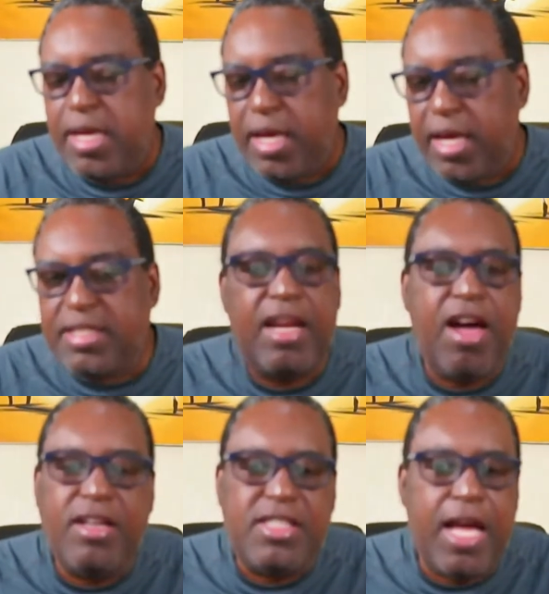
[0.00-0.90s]
It's a
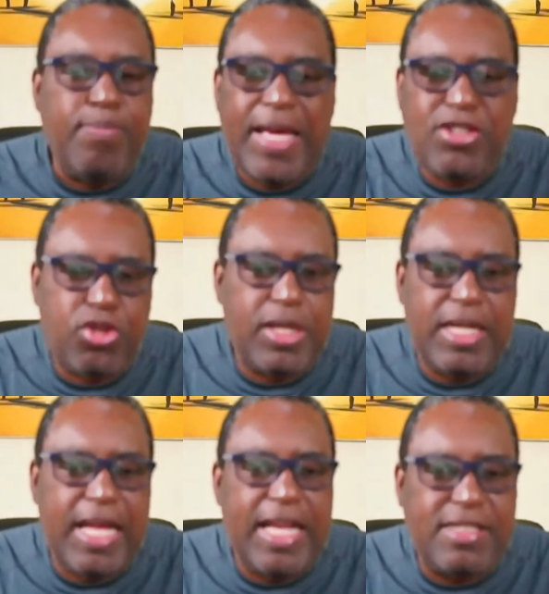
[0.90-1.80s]
long time that
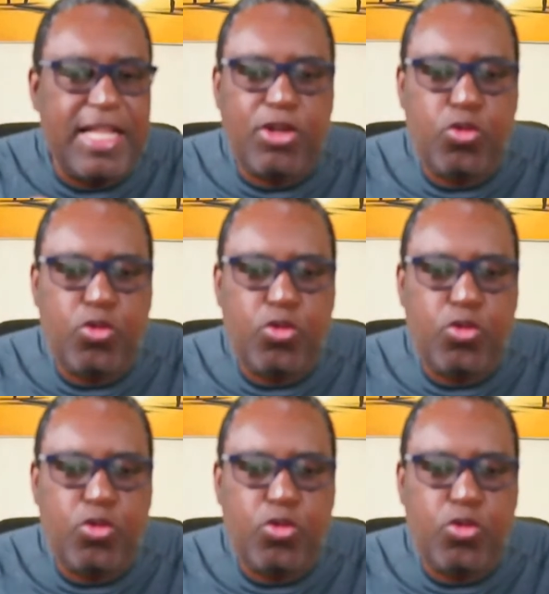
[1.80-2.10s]
Trinidad has not